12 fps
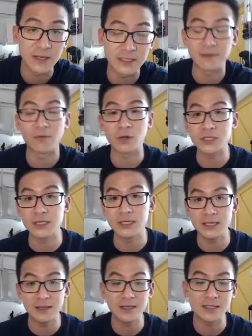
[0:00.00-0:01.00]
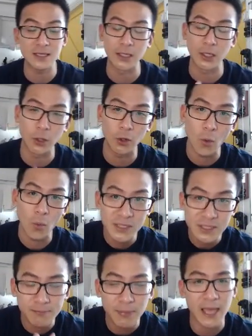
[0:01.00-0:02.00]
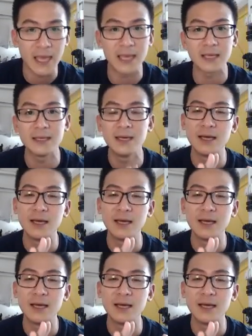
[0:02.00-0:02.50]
Unfortunately, these are the lowest paying